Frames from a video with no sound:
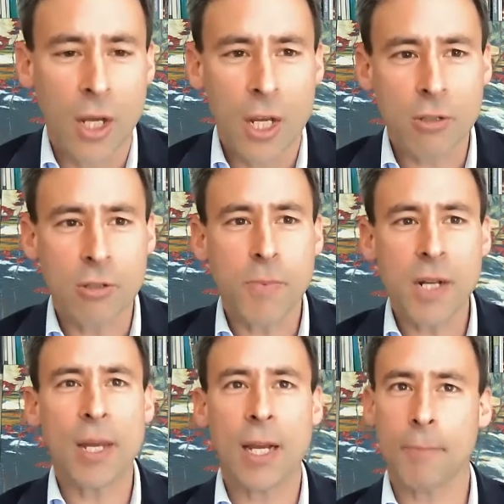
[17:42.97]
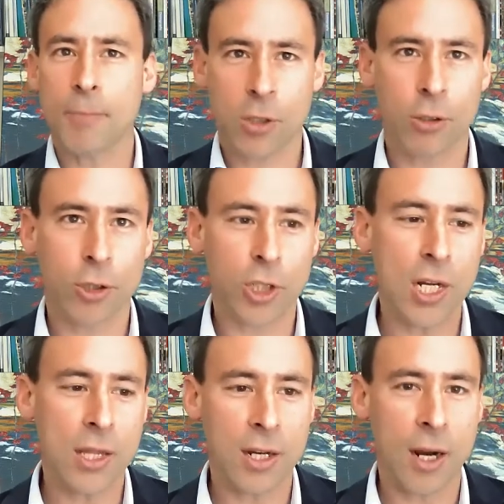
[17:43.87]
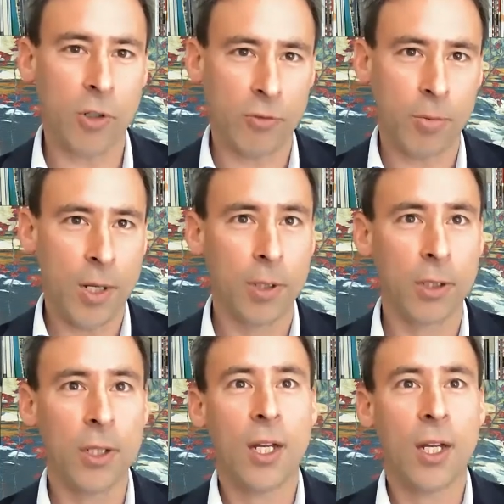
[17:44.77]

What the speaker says: So there's been a big upsurge in the number of people